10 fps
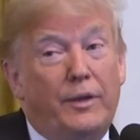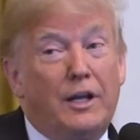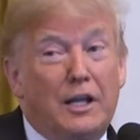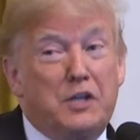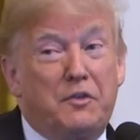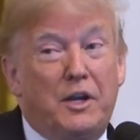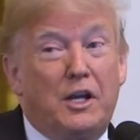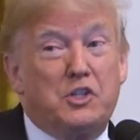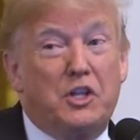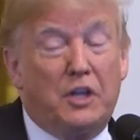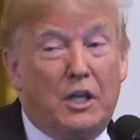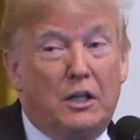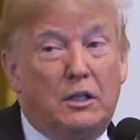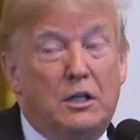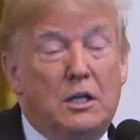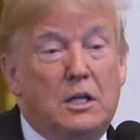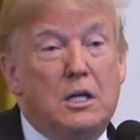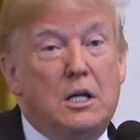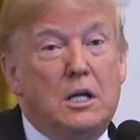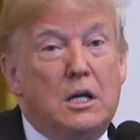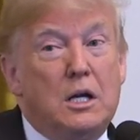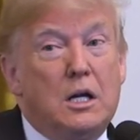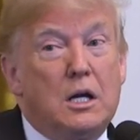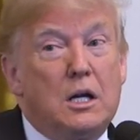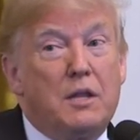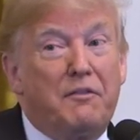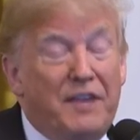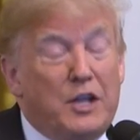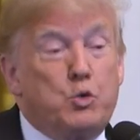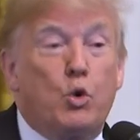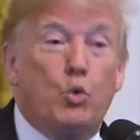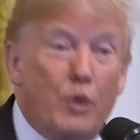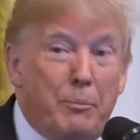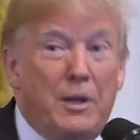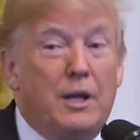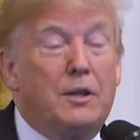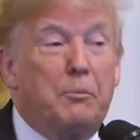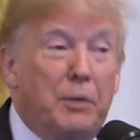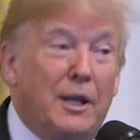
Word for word: in Las Vegas at the Hilton. The fans were ripping the